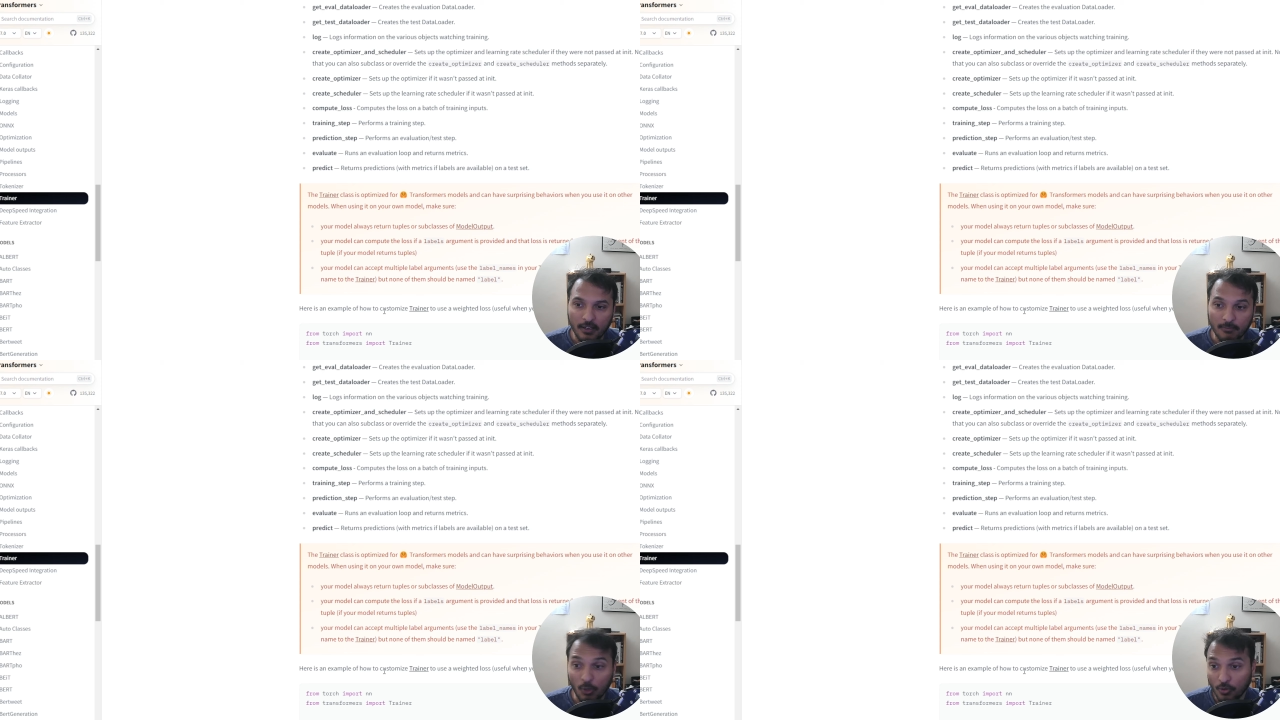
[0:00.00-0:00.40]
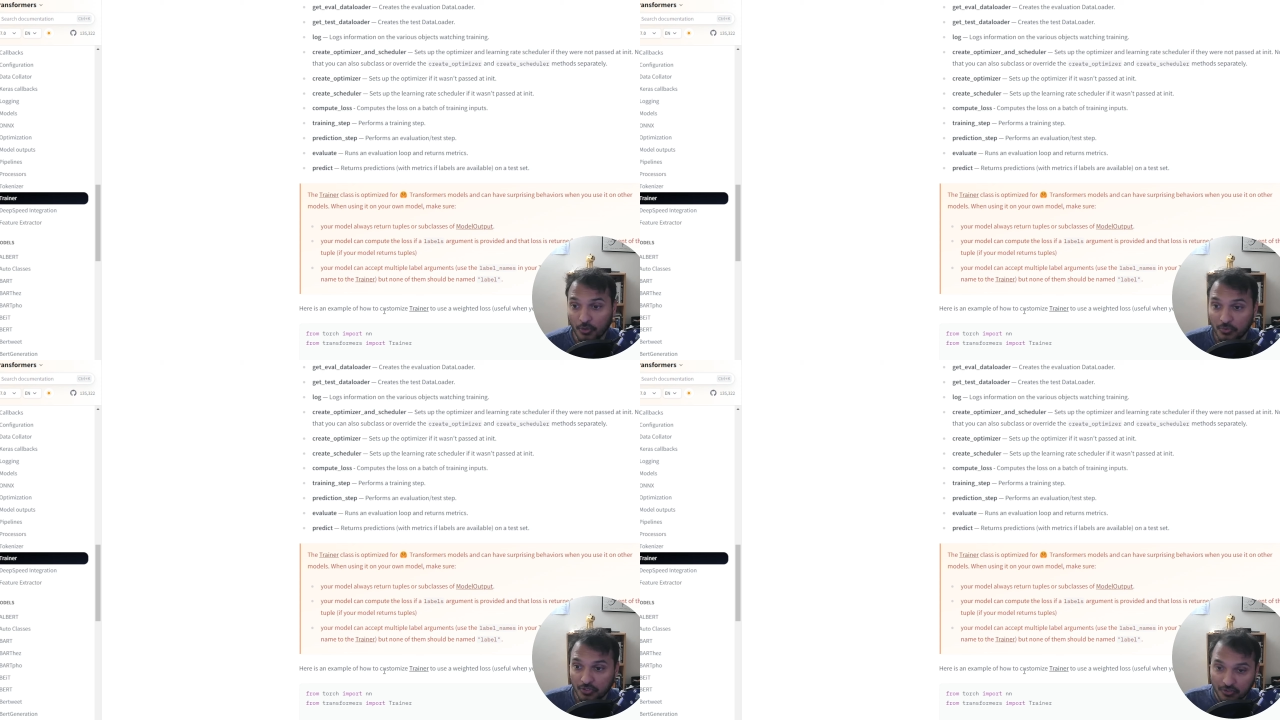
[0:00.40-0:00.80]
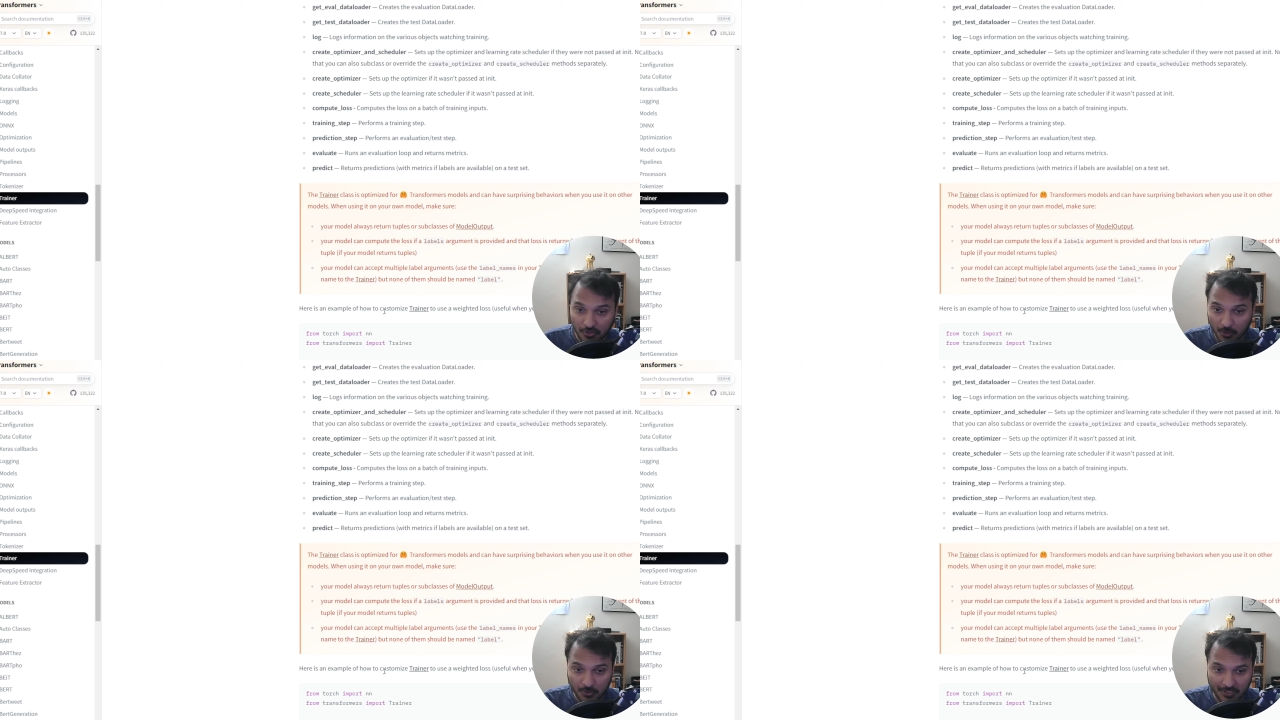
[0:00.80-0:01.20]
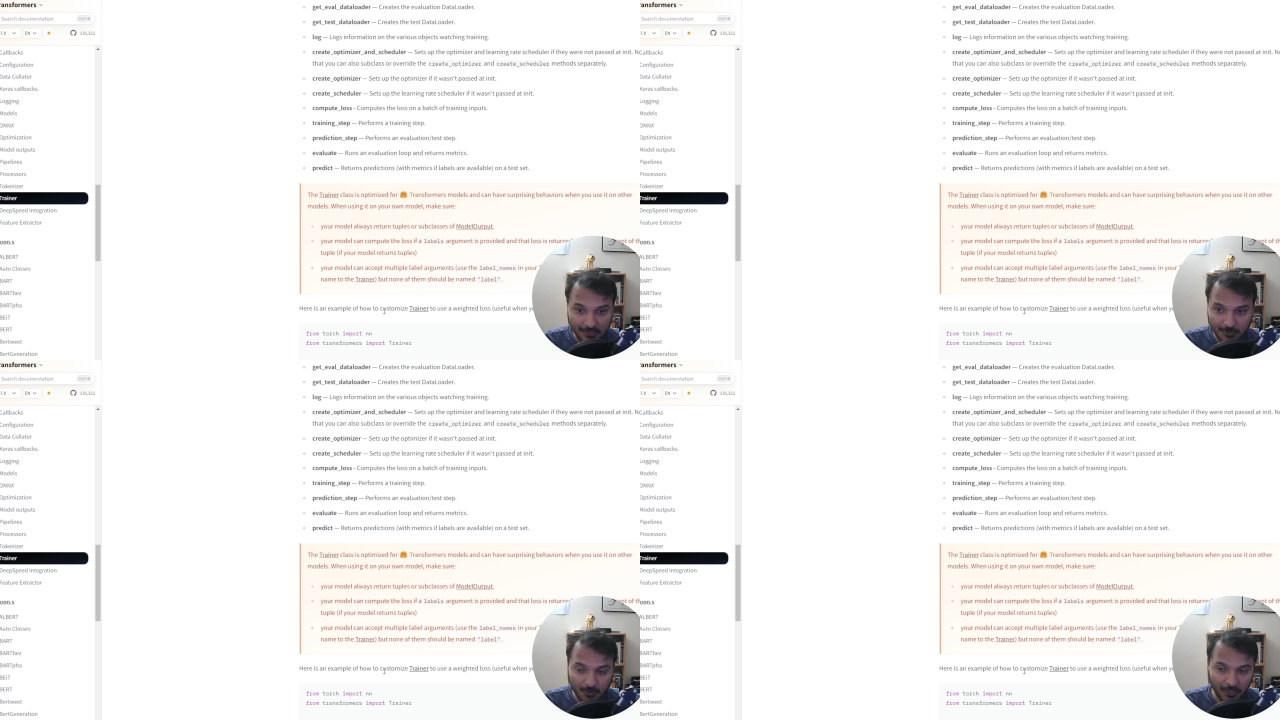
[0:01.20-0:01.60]
or you just use
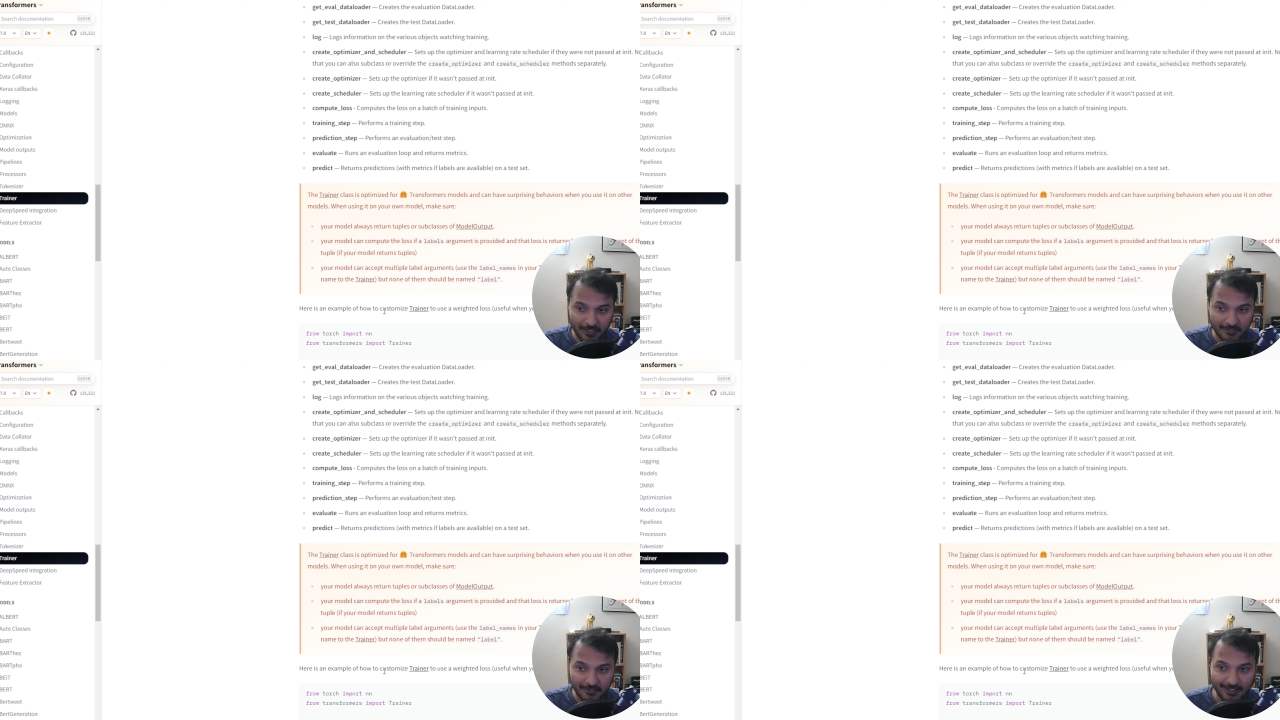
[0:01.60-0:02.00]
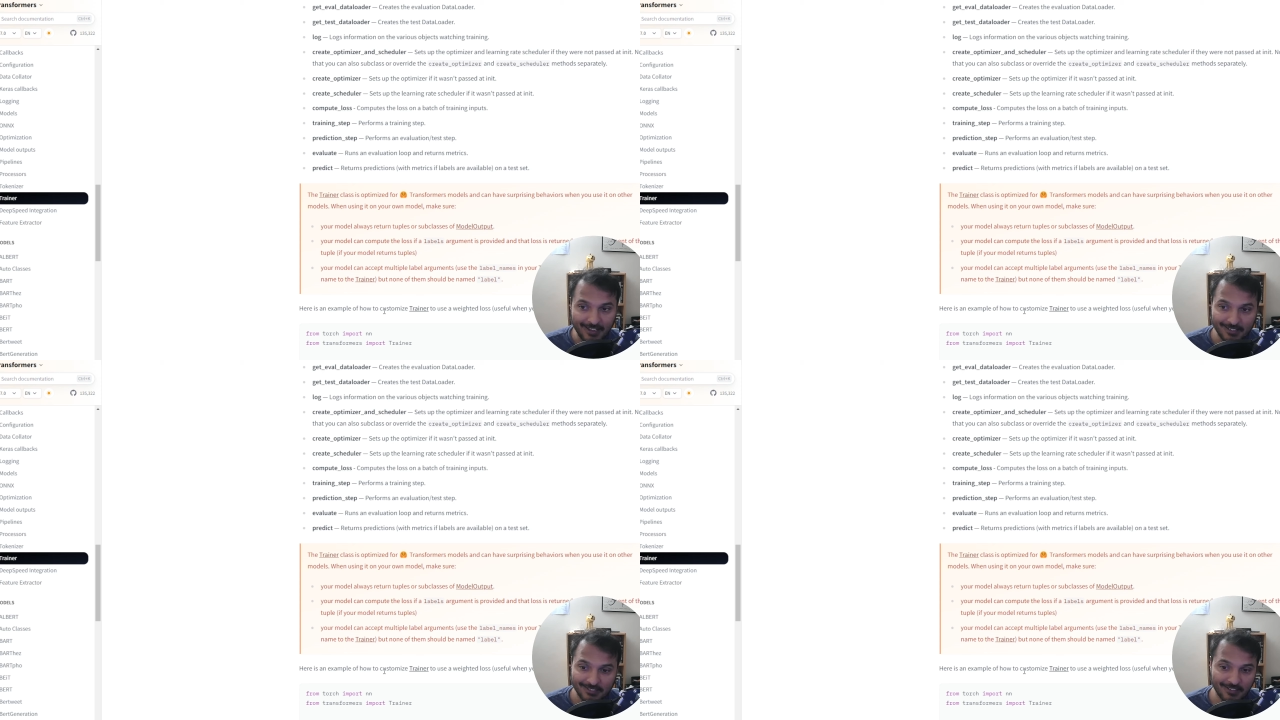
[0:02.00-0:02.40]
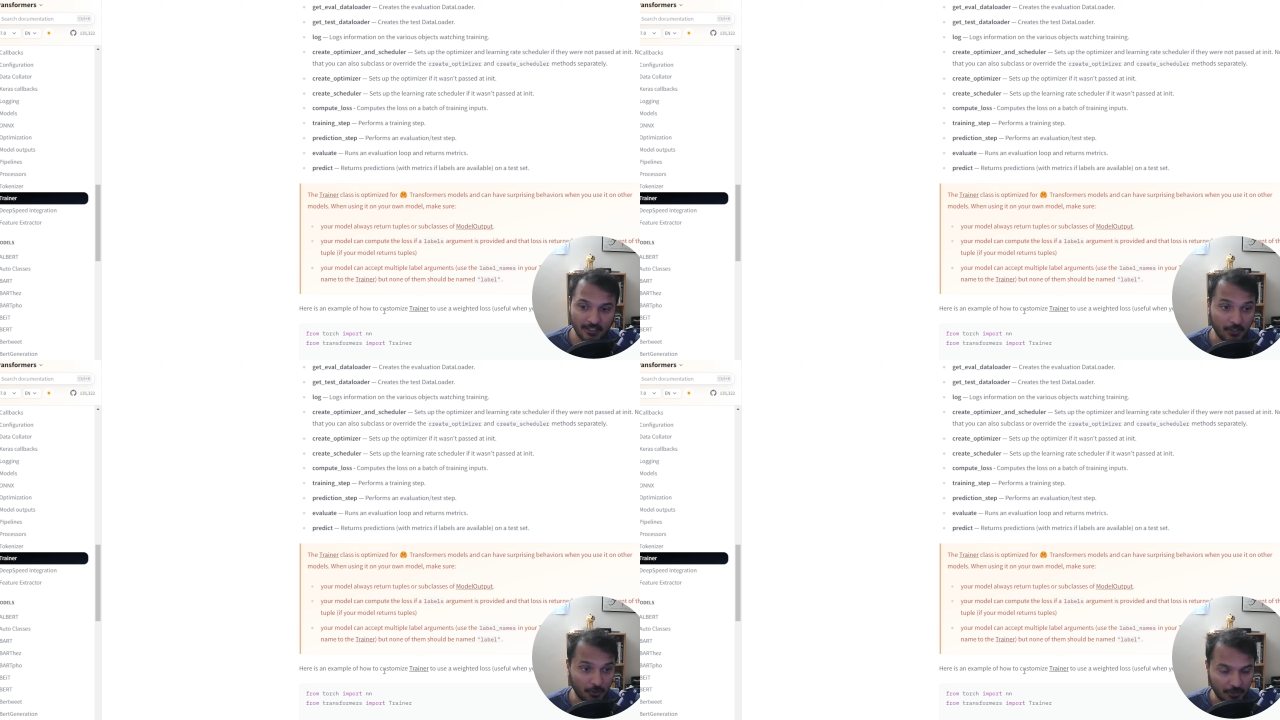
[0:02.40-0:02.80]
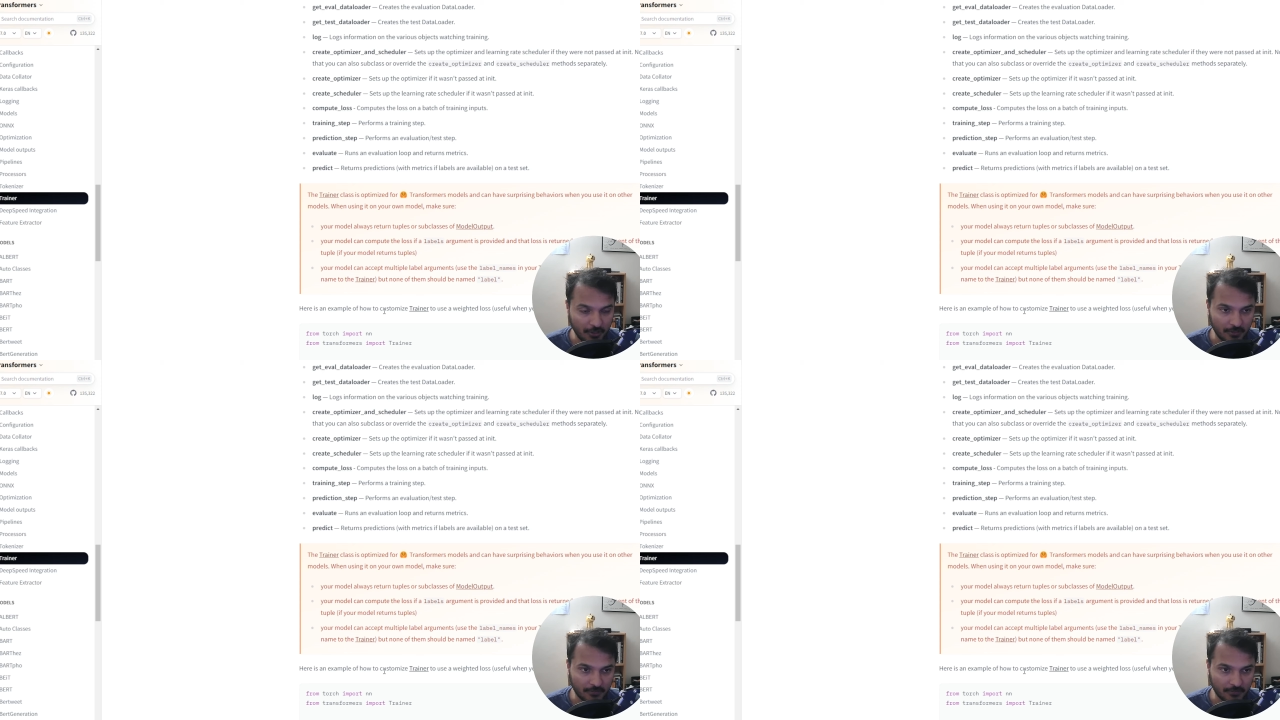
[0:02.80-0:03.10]
this trainer class and you're done.